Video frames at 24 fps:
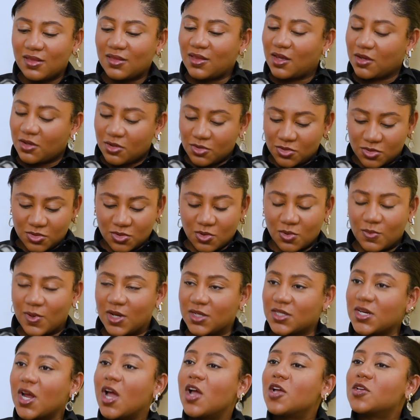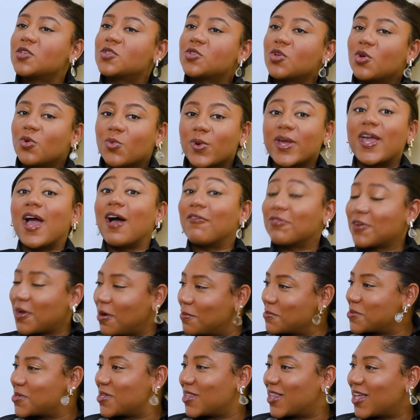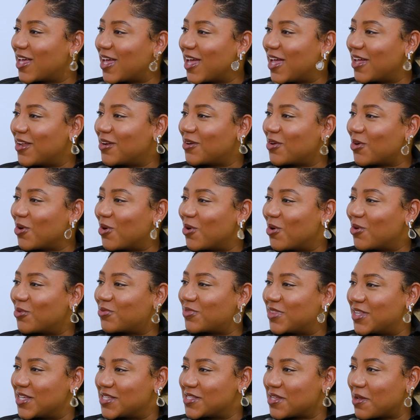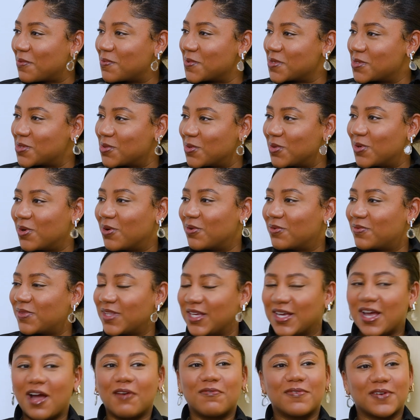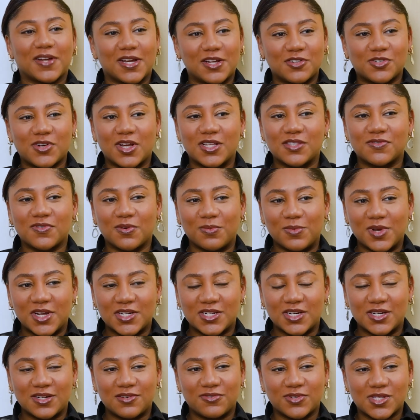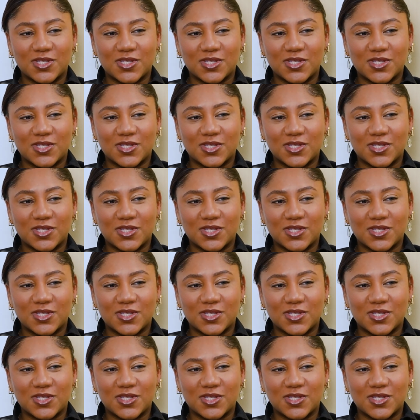Thank you so much. So we have come to the end of this episode of the African Transformation